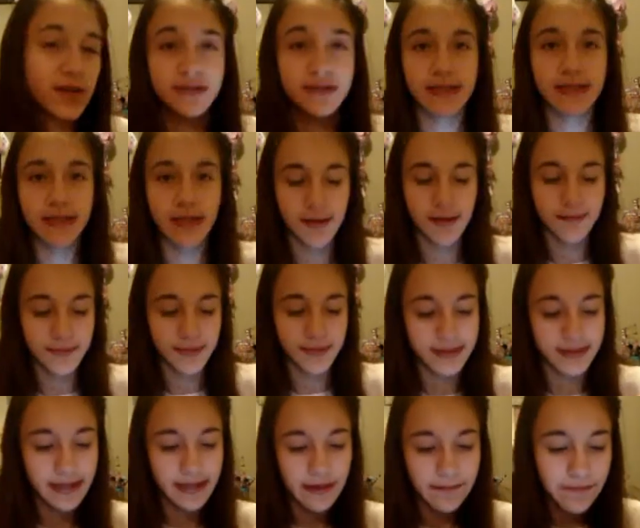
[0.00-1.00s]
so that's all I'm
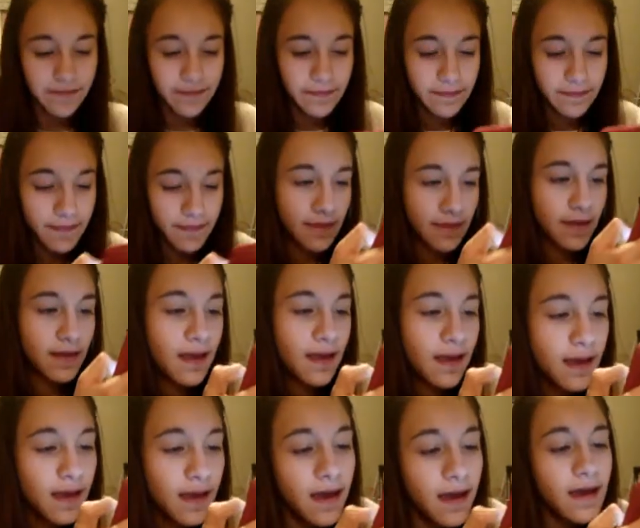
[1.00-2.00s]
gonna say.
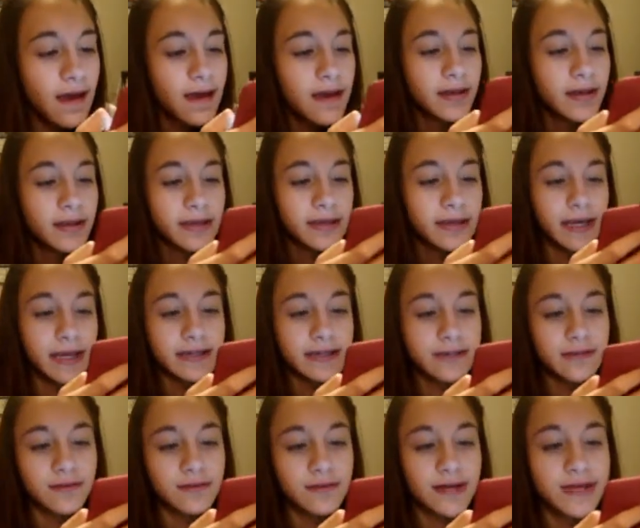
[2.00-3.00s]

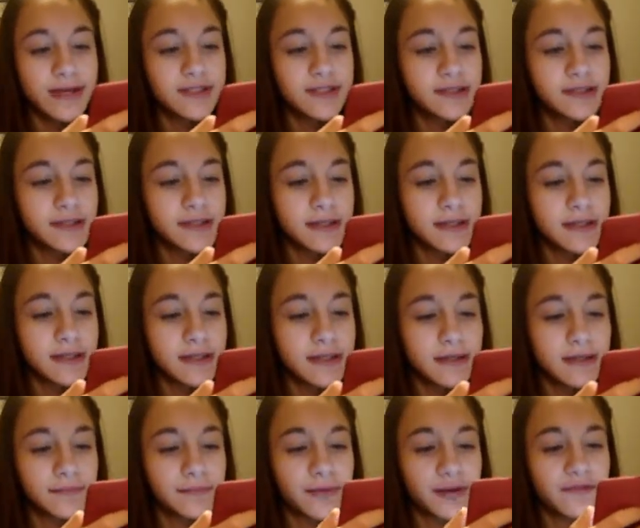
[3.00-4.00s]
Next question,
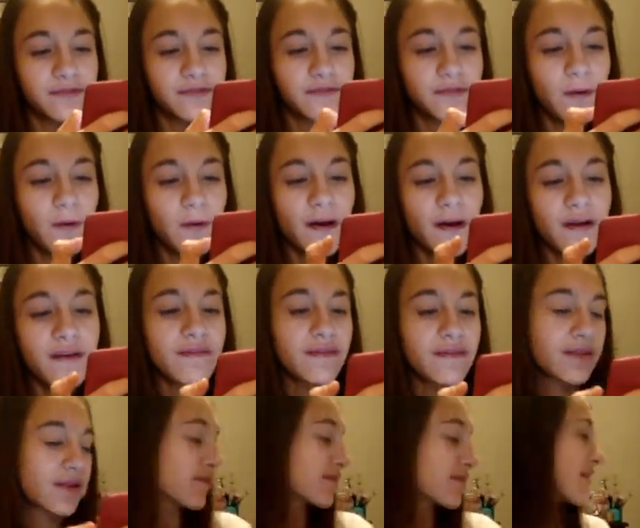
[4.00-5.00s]
number 4,
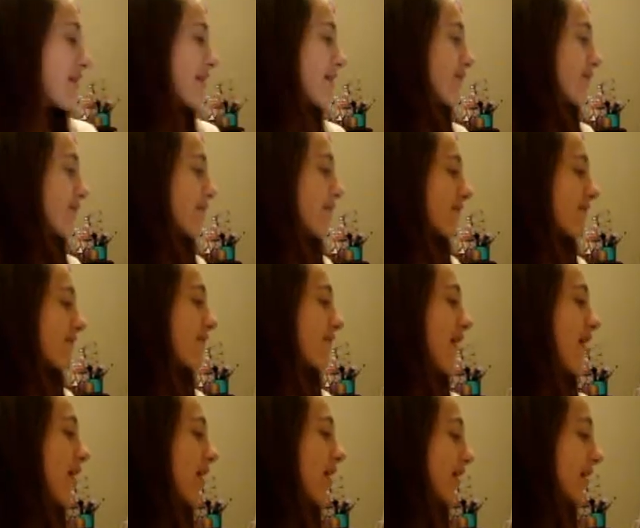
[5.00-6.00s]
your favorite
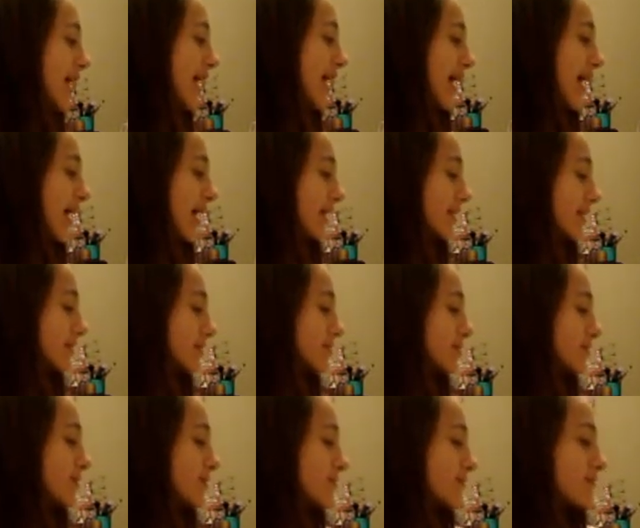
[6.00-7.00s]
fall
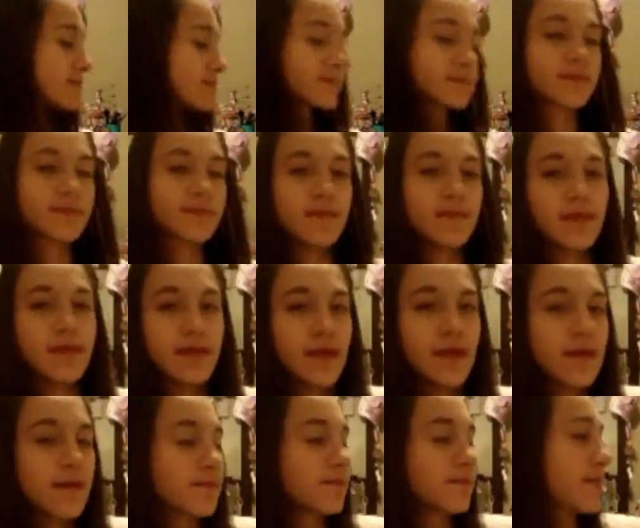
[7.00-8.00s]
candle.
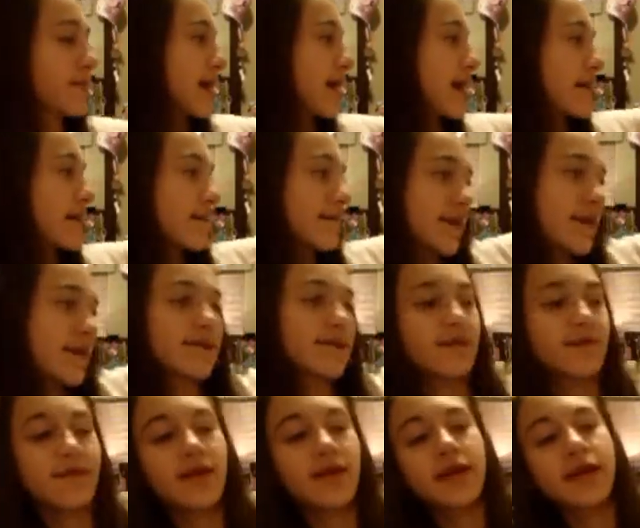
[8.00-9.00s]
My
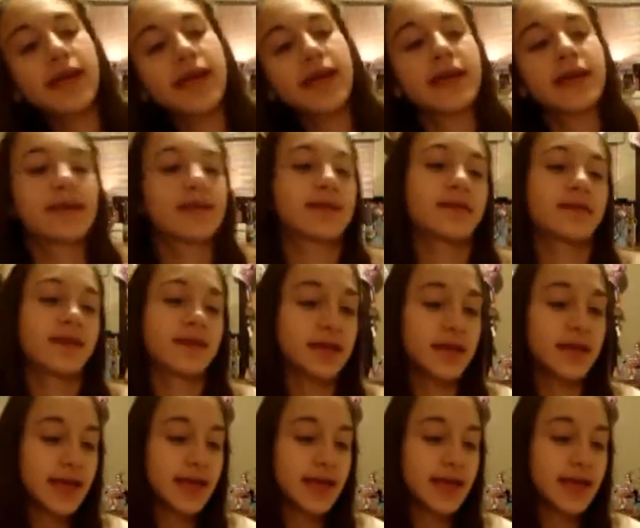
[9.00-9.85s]
favorite fall candle